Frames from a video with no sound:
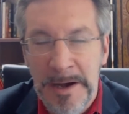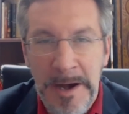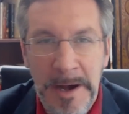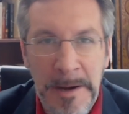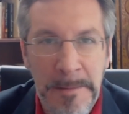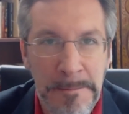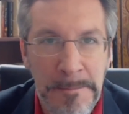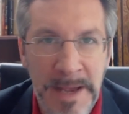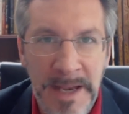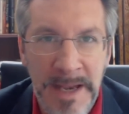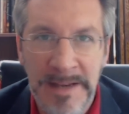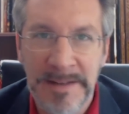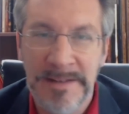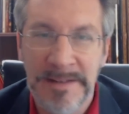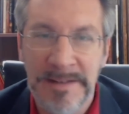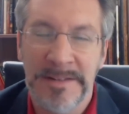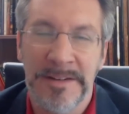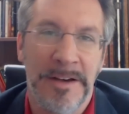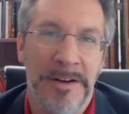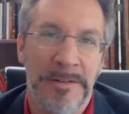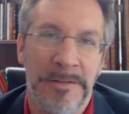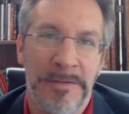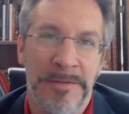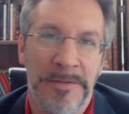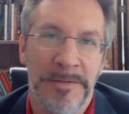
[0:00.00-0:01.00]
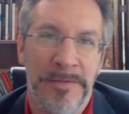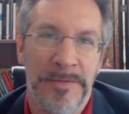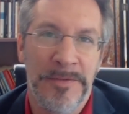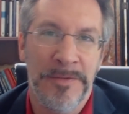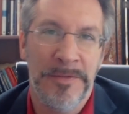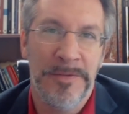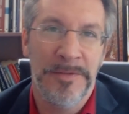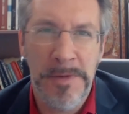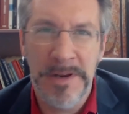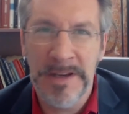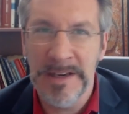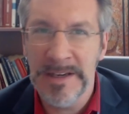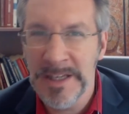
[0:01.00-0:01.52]
a mix of
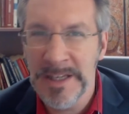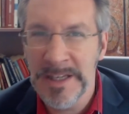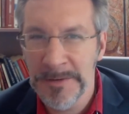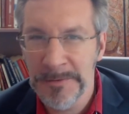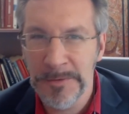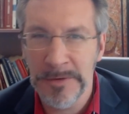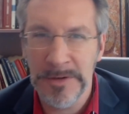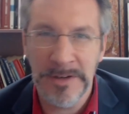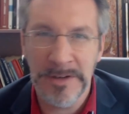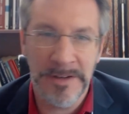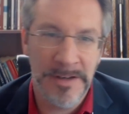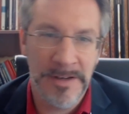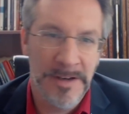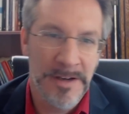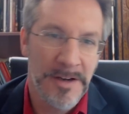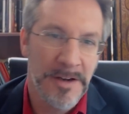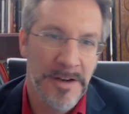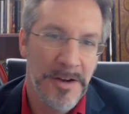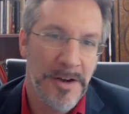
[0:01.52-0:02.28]
so many different